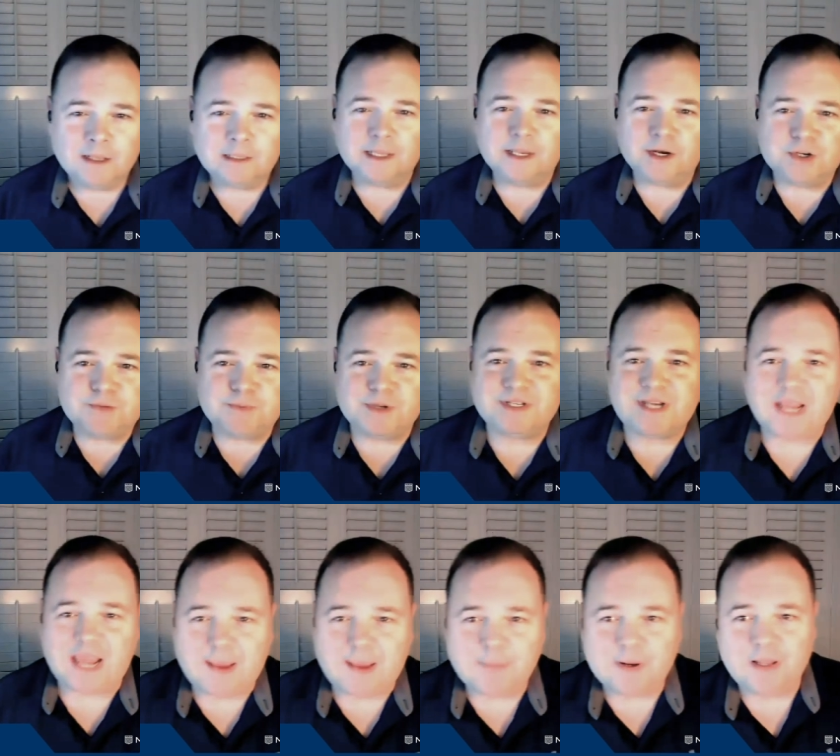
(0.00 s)
Leaders must
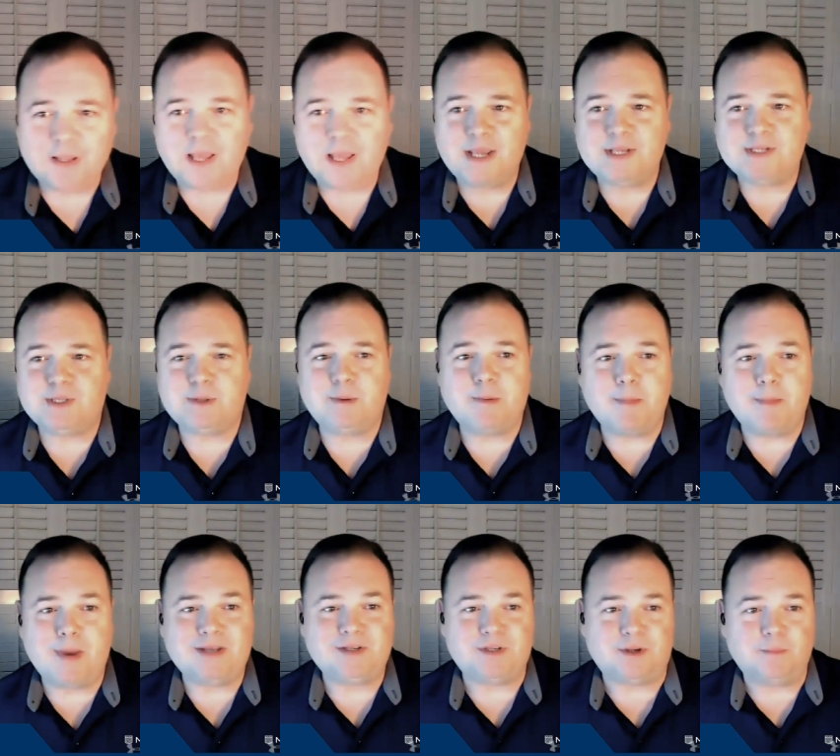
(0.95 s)
capitalize on the
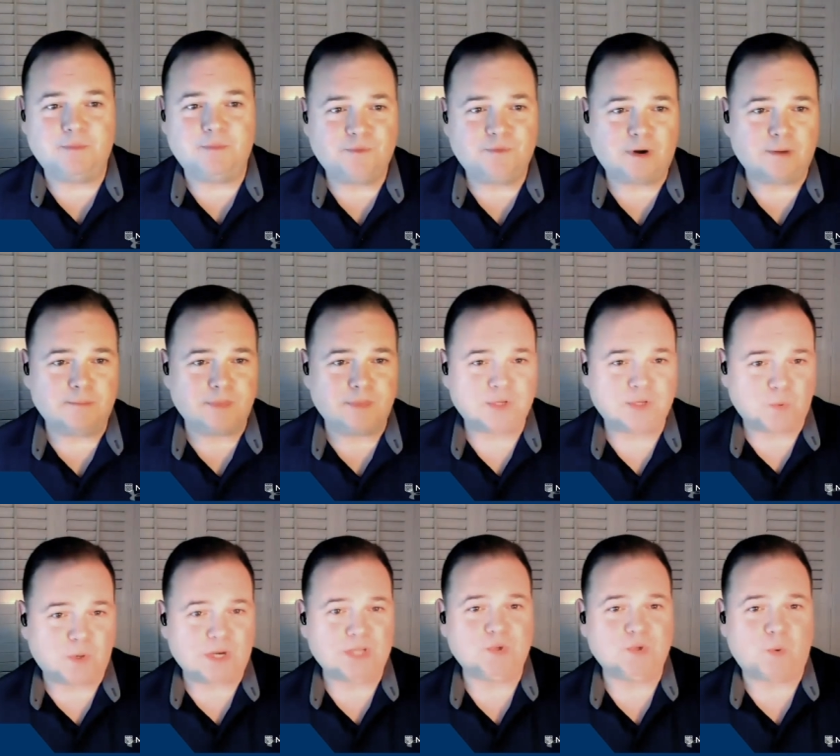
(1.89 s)
momentum from the
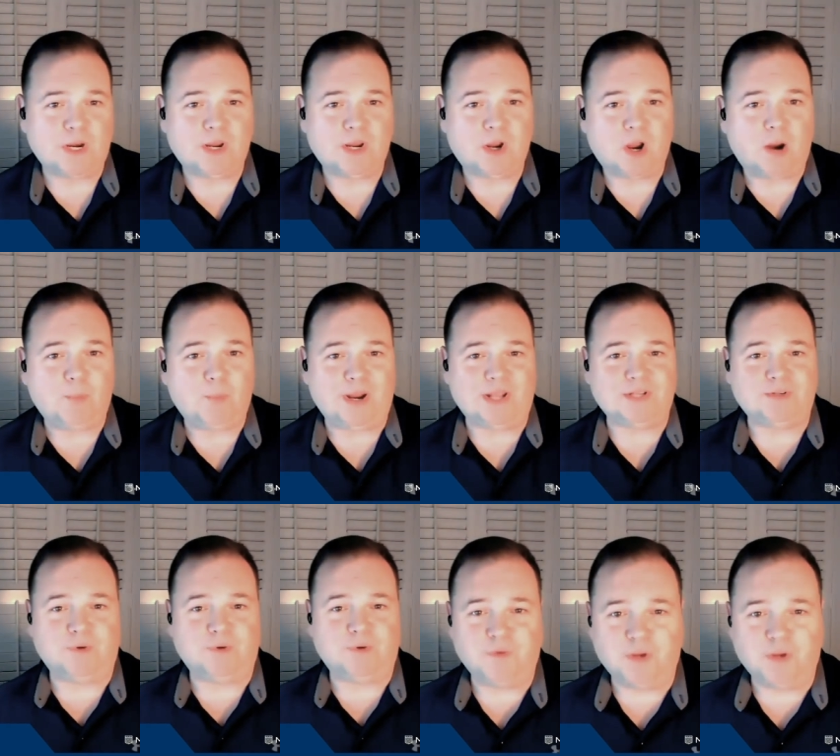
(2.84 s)
2020
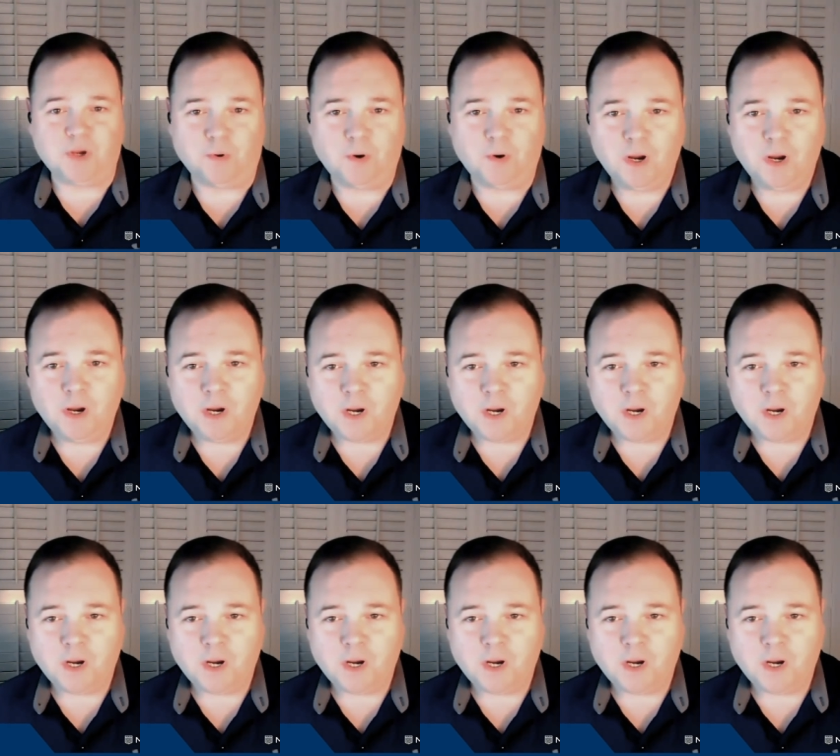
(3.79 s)
Comprehensive Review